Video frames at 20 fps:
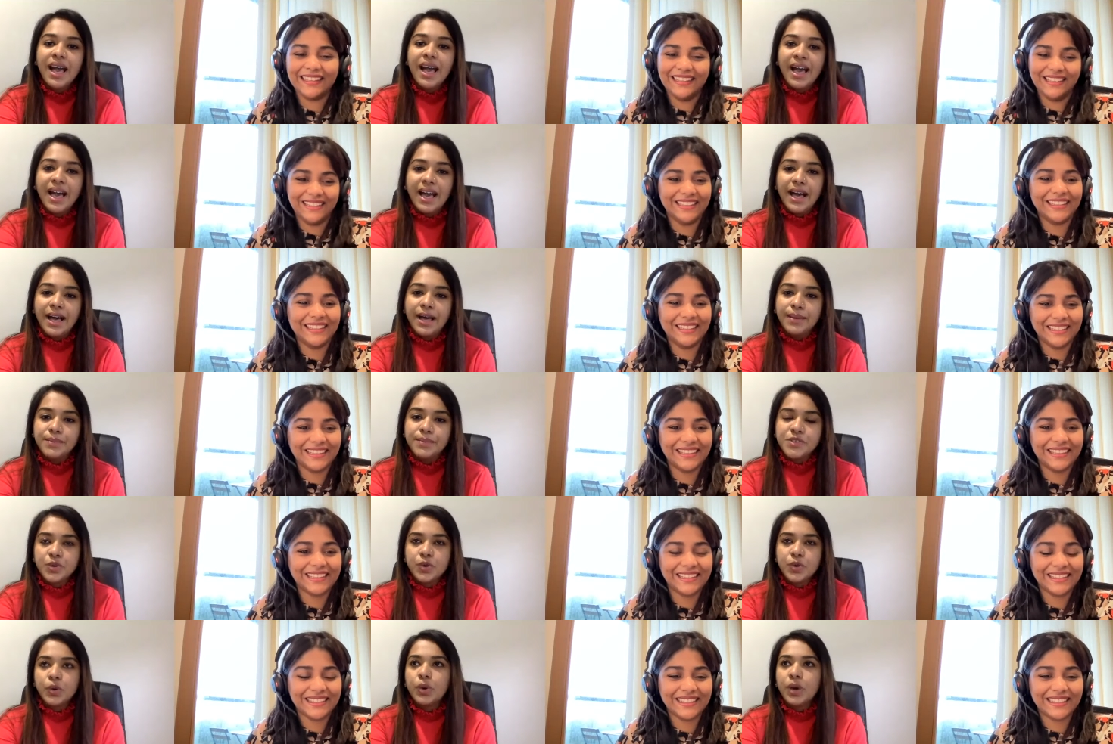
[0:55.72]
Speaker 1: Um,
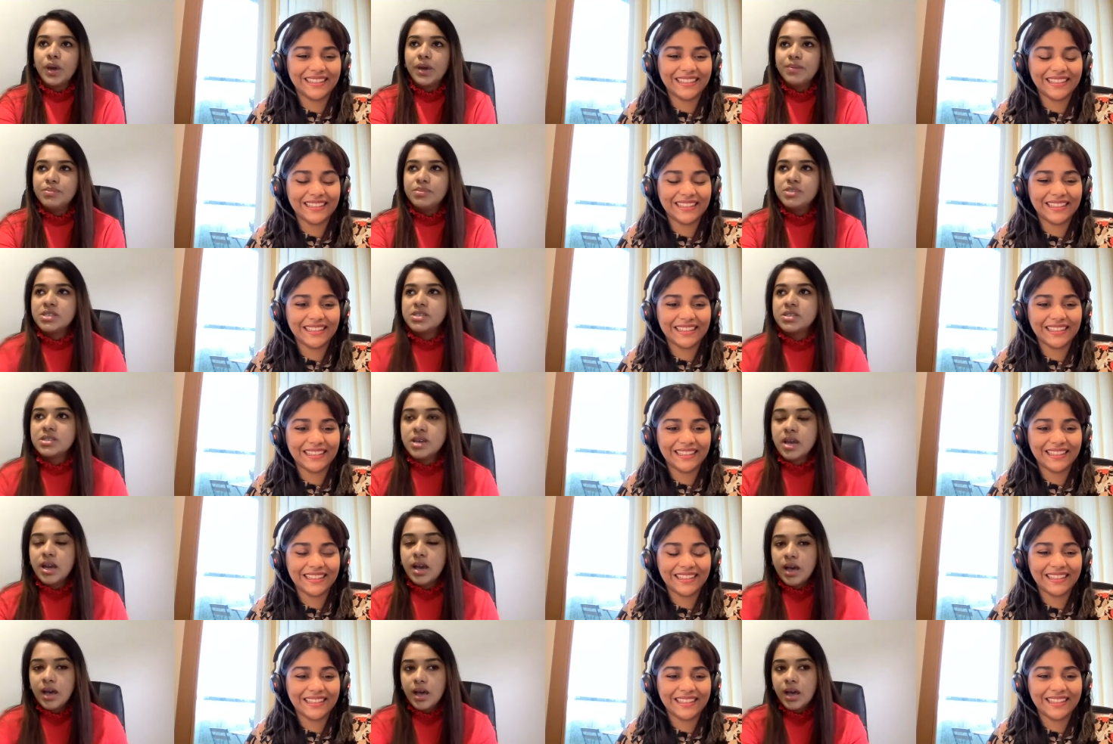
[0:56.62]
so I'm just
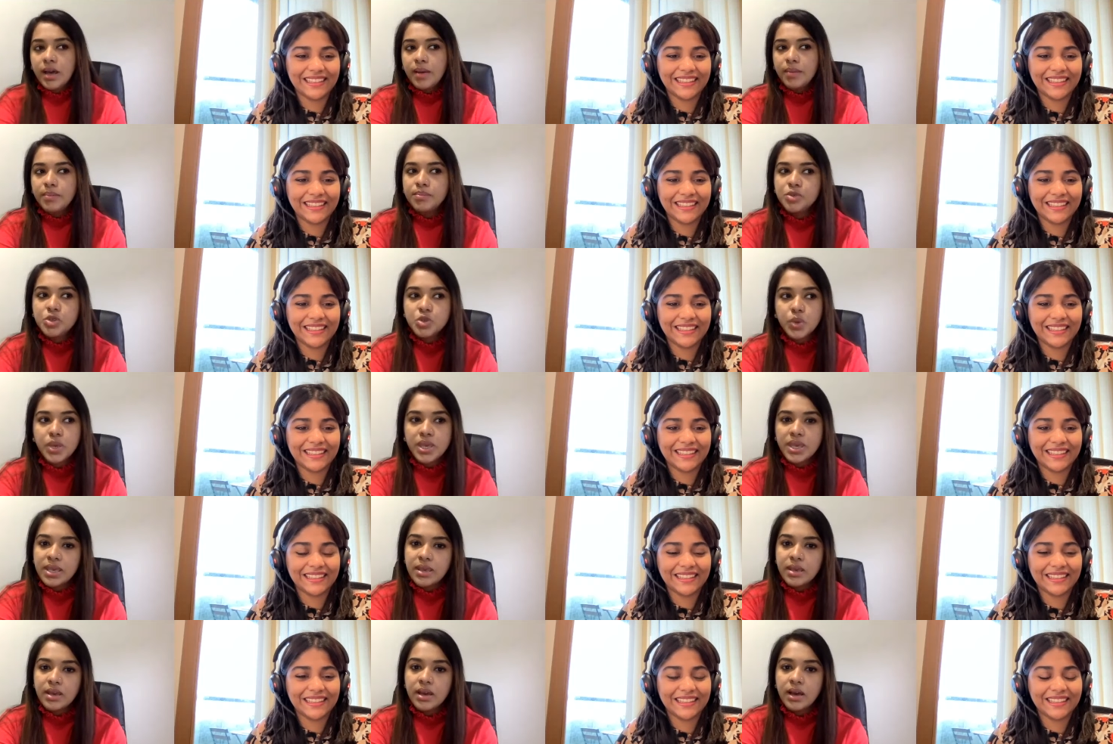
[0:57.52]
um,
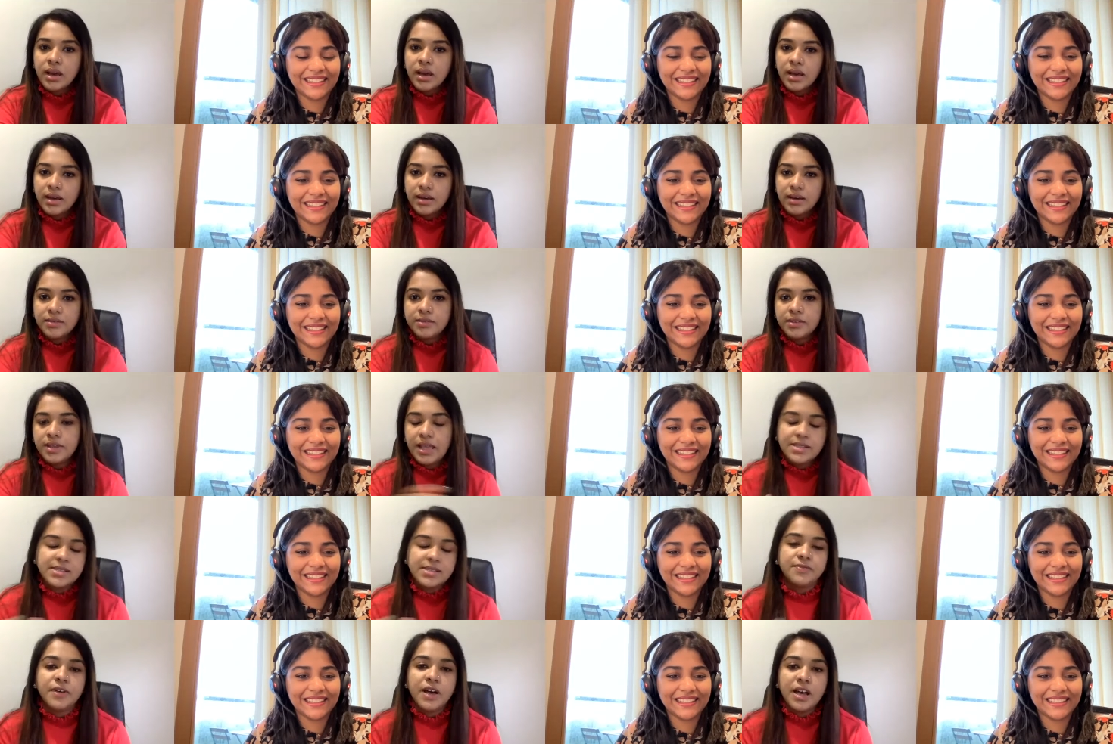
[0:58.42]
doing uh,
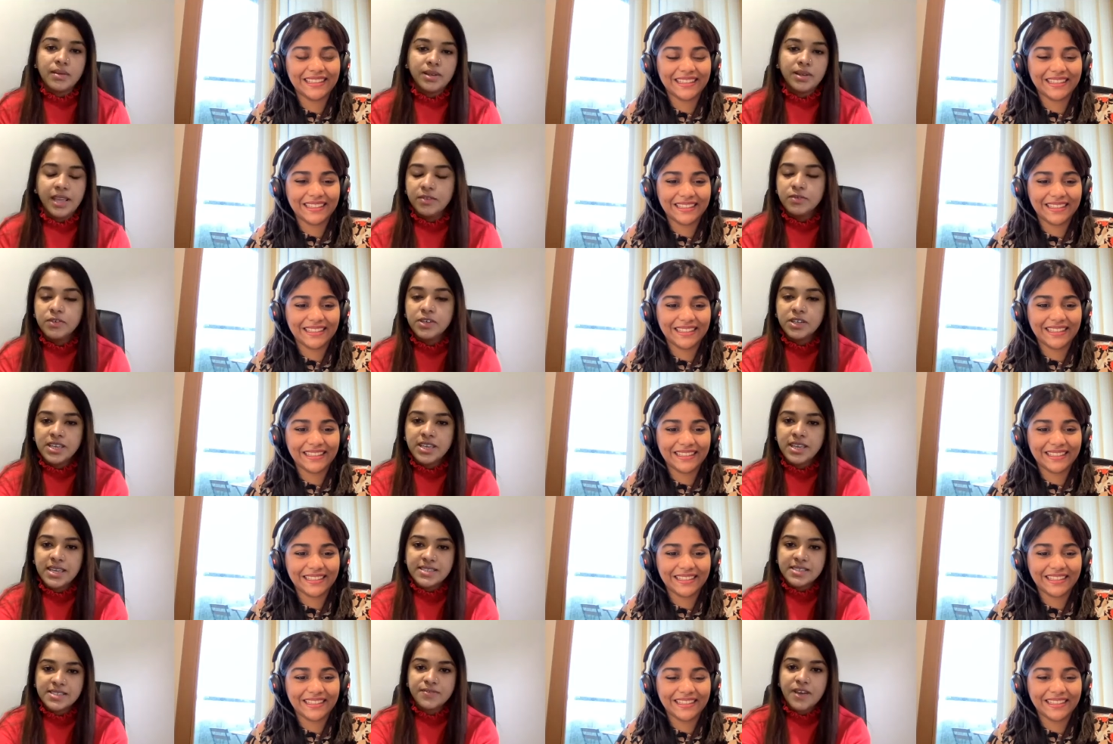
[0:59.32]
as a farm, like
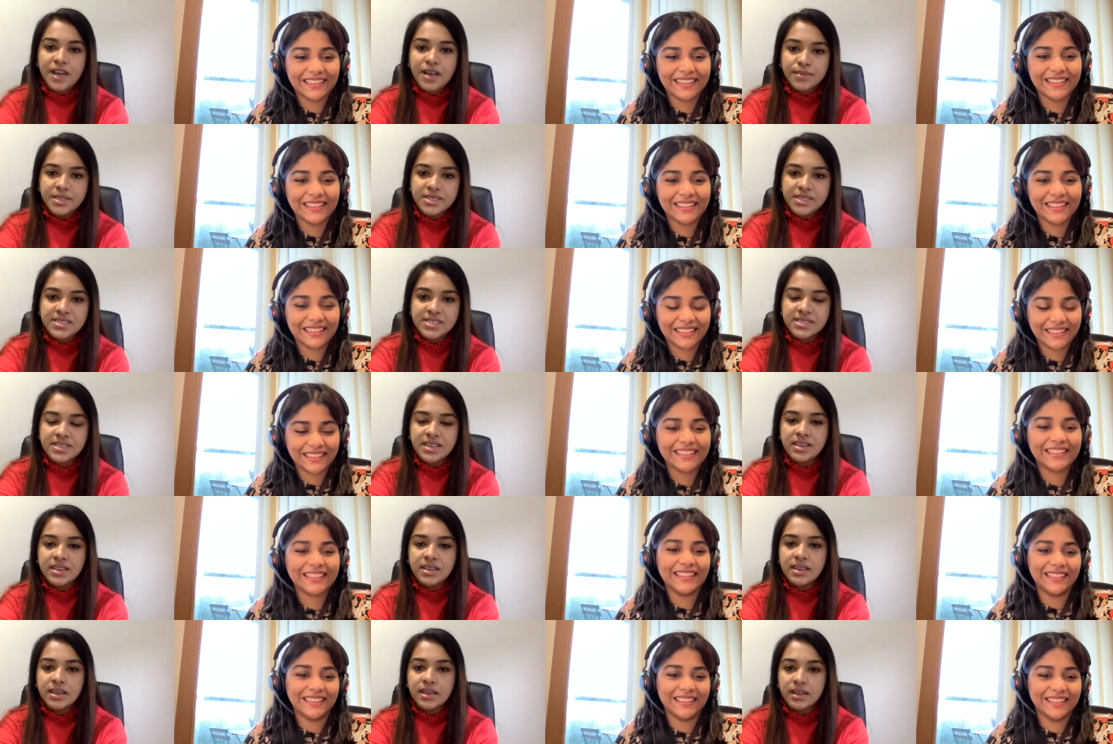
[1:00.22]
working as a pharmacist
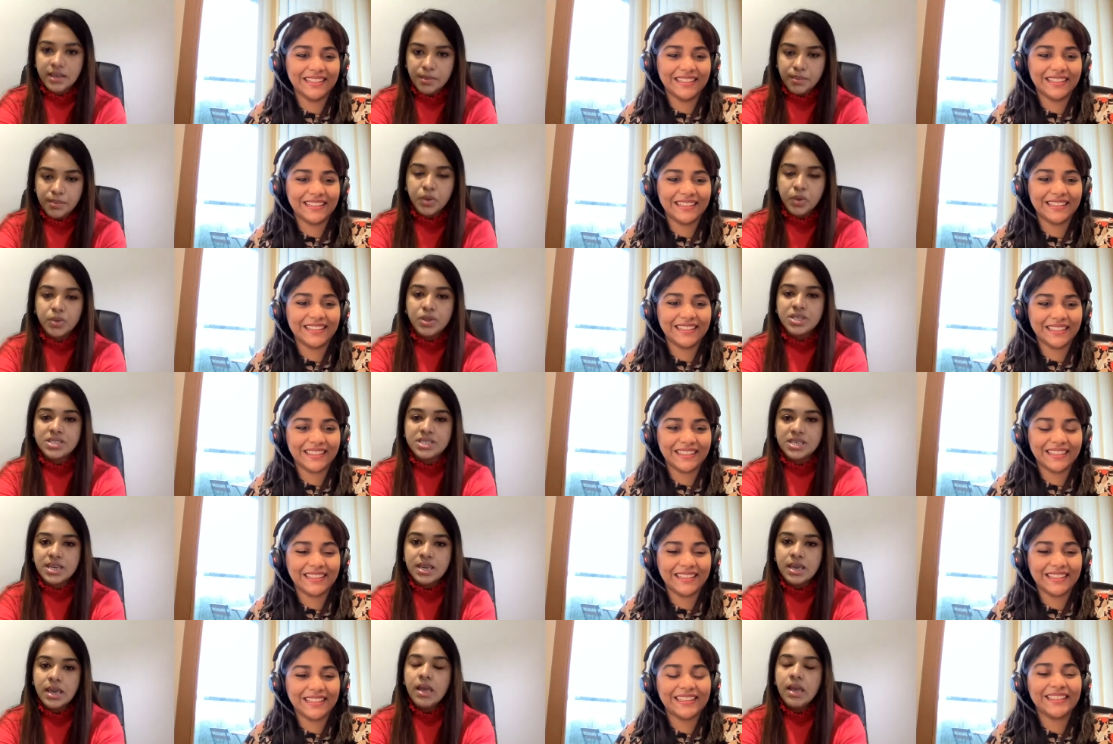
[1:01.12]
in a
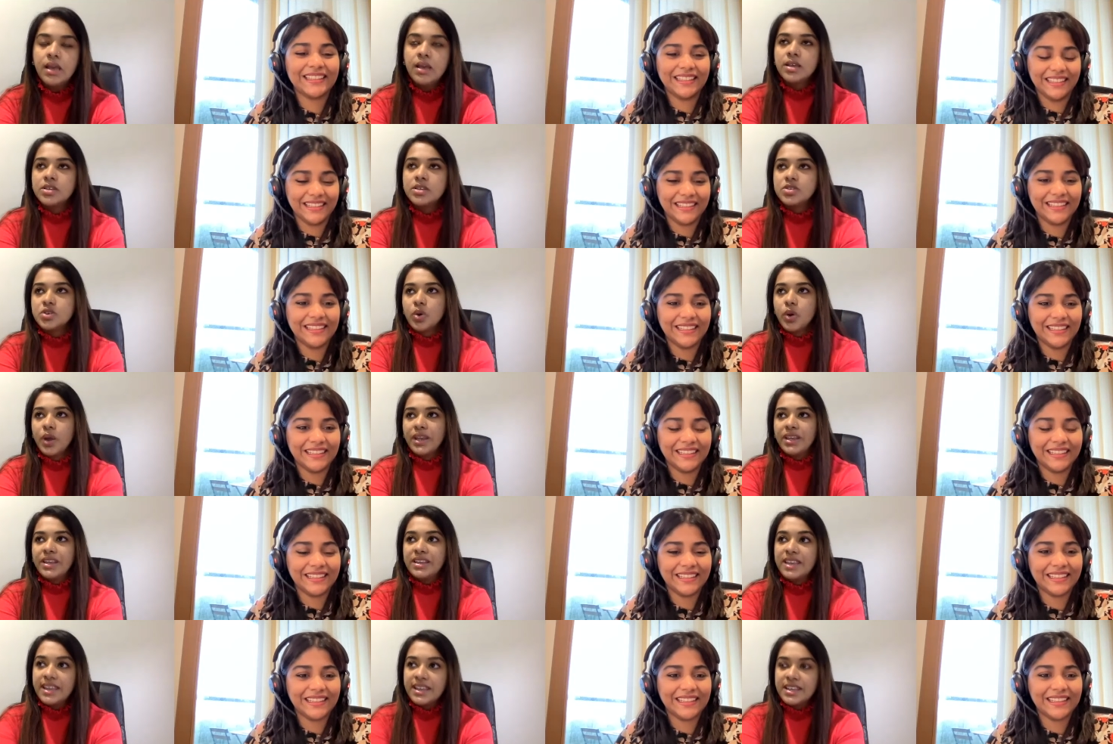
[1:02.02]
community. So I
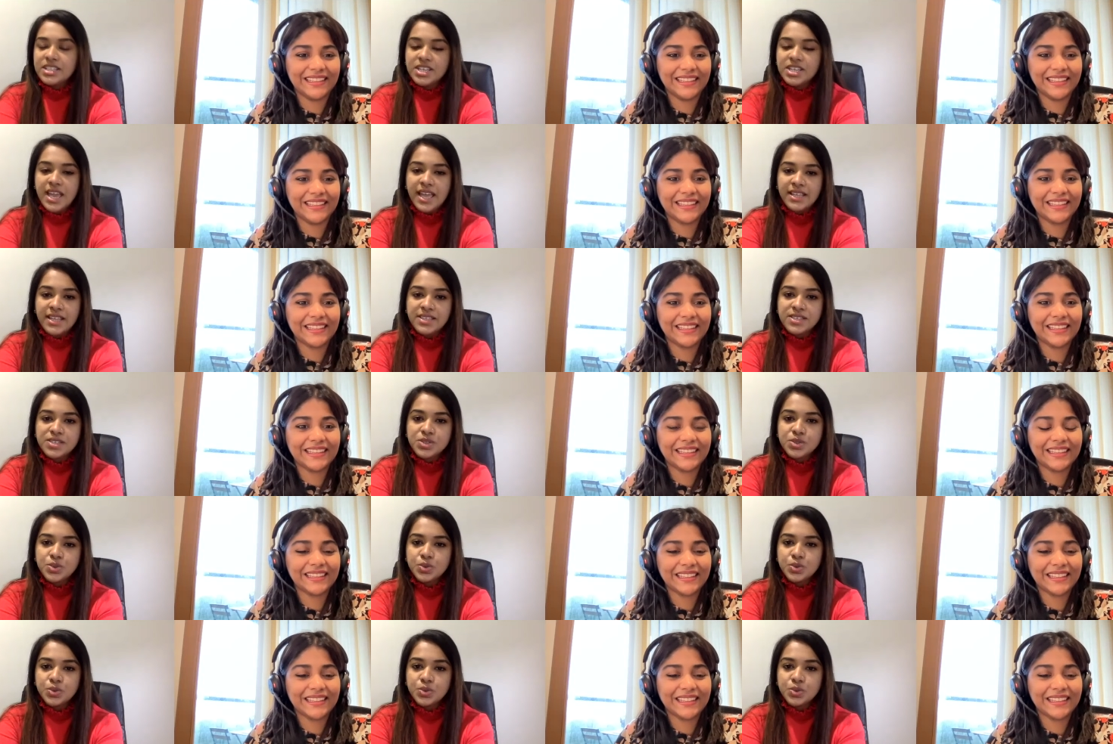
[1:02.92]
didn't get a chance to